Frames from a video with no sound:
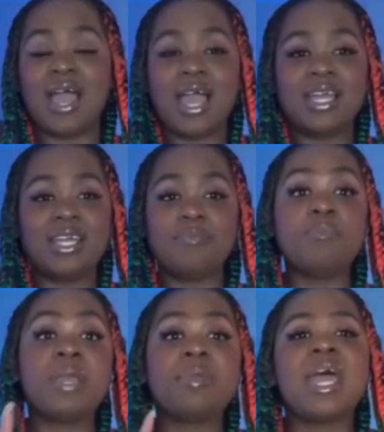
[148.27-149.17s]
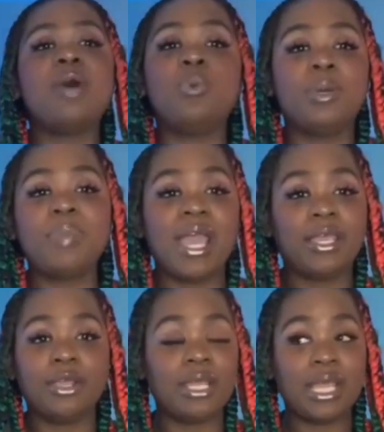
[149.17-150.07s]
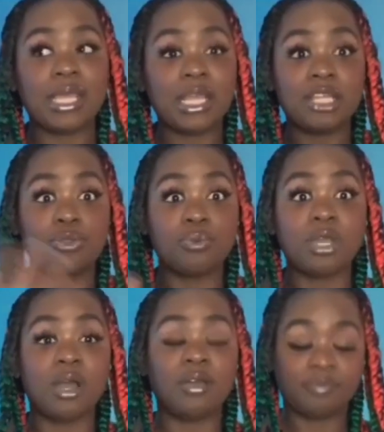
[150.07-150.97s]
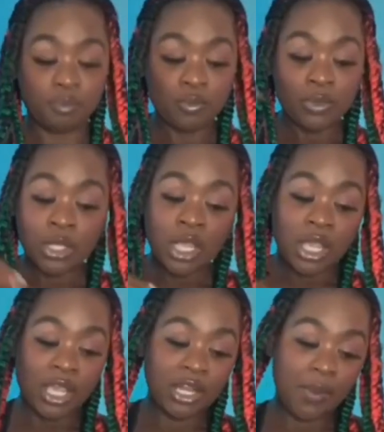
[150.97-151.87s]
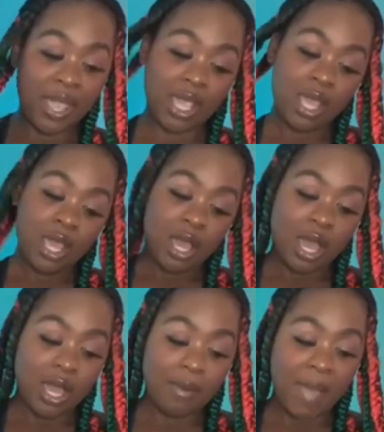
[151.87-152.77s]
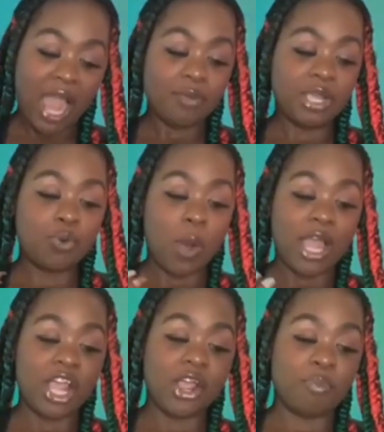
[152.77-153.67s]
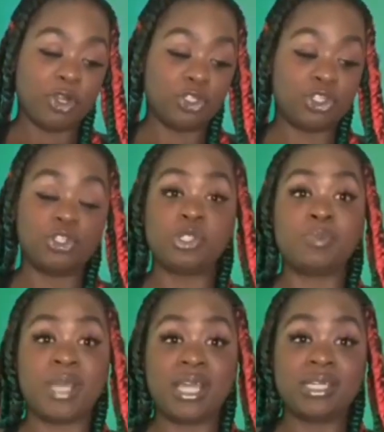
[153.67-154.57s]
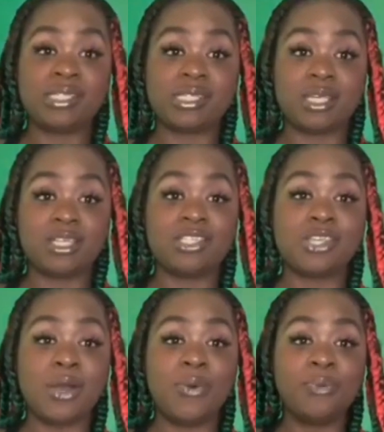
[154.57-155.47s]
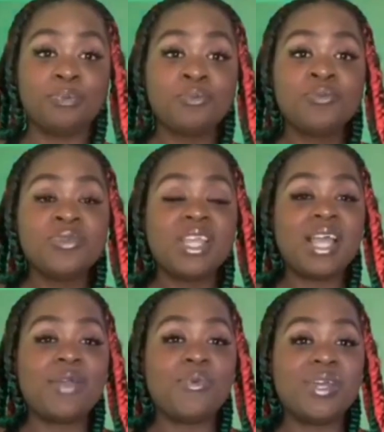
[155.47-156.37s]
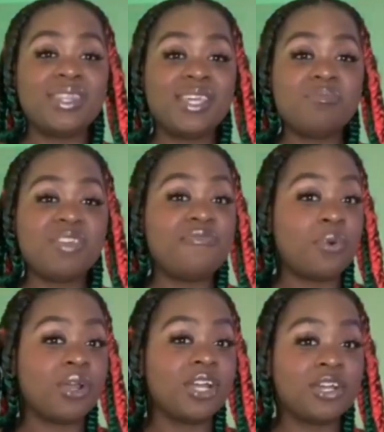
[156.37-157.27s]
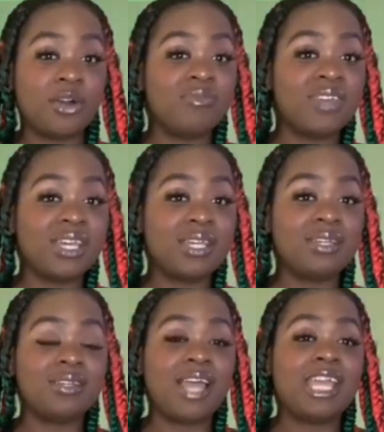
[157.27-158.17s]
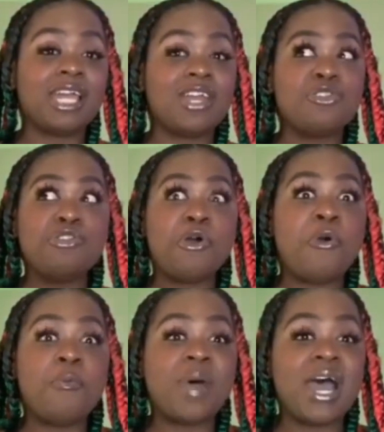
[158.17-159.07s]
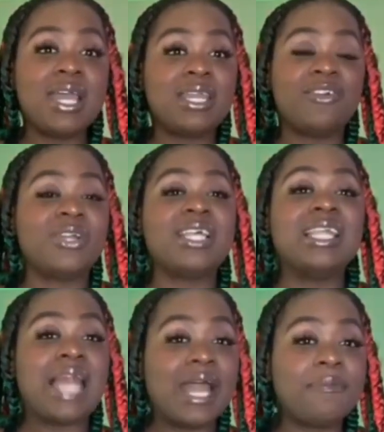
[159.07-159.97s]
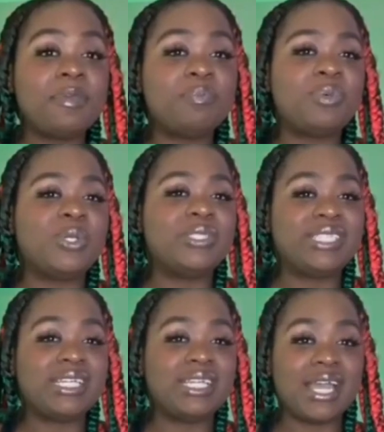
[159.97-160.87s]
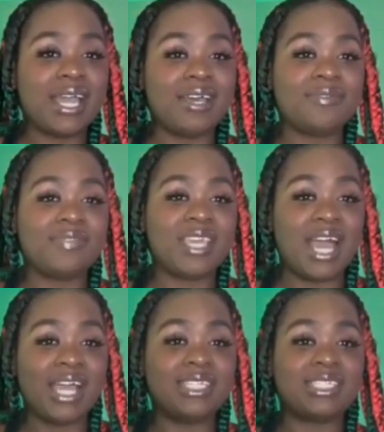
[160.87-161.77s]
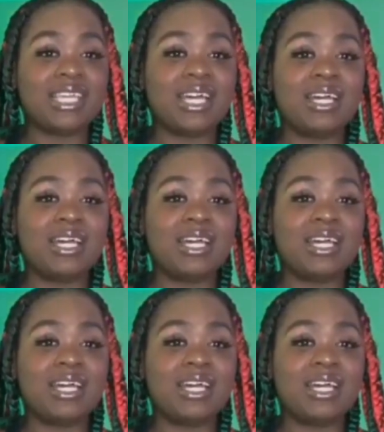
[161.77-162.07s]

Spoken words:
maybe I had one backyard cake and it threw me off. Anyway, I require personal space. So, like, one thing before COVID, like, nobody or a lot of people didn't have the idea